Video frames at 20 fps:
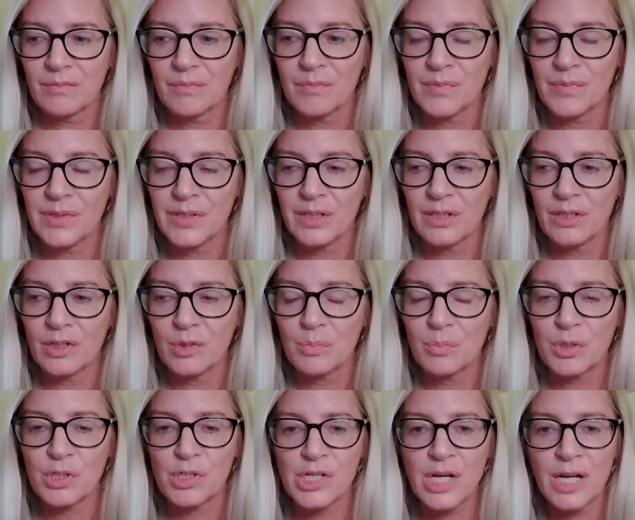they are
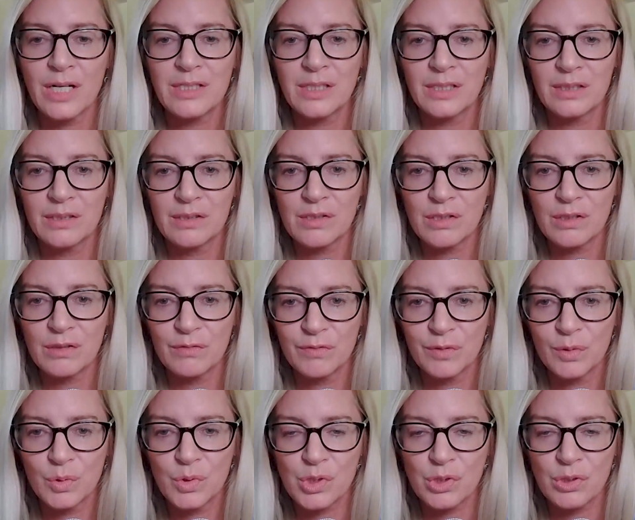projecting into the
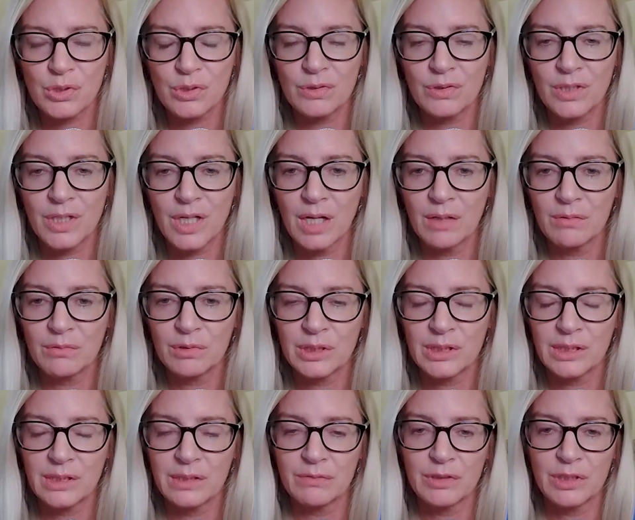future, not
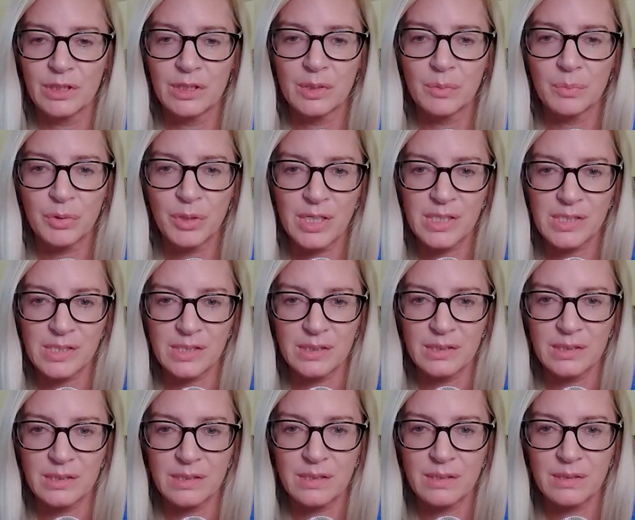really living in the
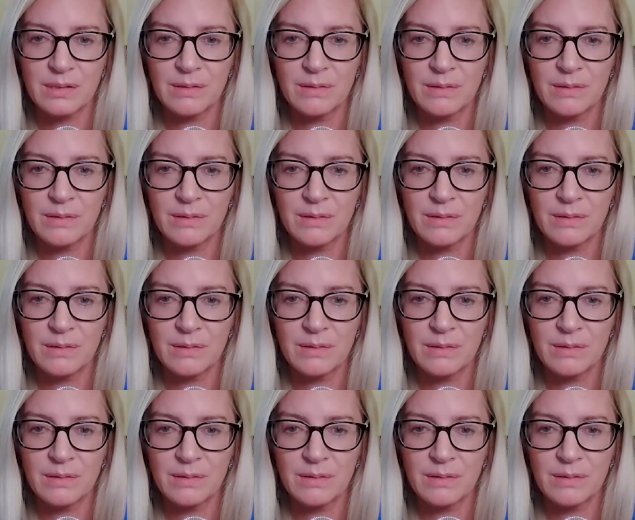present.